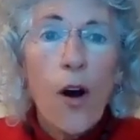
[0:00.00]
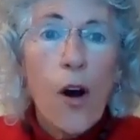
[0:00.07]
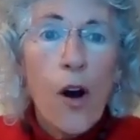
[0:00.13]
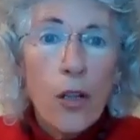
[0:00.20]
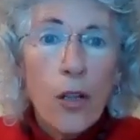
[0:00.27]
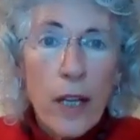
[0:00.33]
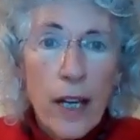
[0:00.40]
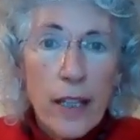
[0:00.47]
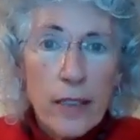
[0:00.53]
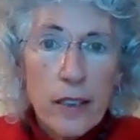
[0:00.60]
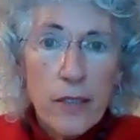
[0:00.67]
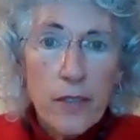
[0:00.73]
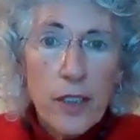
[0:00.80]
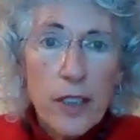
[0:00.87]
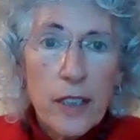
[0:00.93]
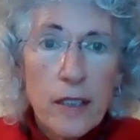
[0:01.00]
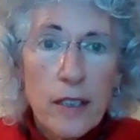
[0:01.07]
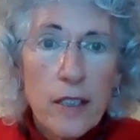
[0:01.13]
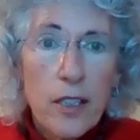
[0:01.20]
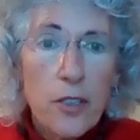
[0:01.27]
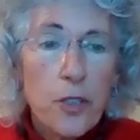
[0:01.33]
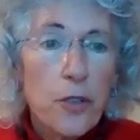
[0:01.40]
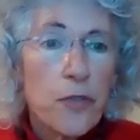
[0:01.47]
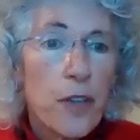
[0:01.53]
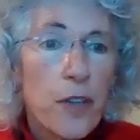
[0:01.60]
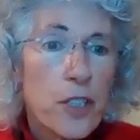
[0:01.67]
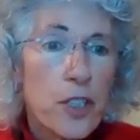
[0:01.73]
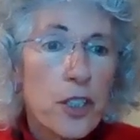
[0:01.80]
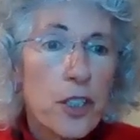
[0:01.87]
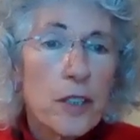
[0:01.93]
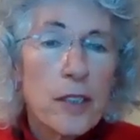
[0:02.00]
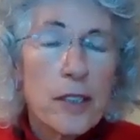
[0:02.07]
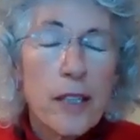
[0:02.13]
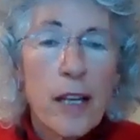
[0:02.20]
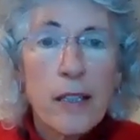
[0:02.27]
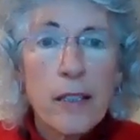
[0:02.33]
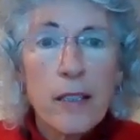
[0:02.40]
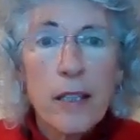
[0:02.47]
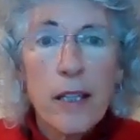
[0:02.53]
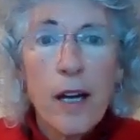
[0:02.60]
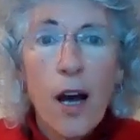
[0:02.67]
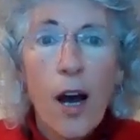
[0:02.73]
all activities and interventions that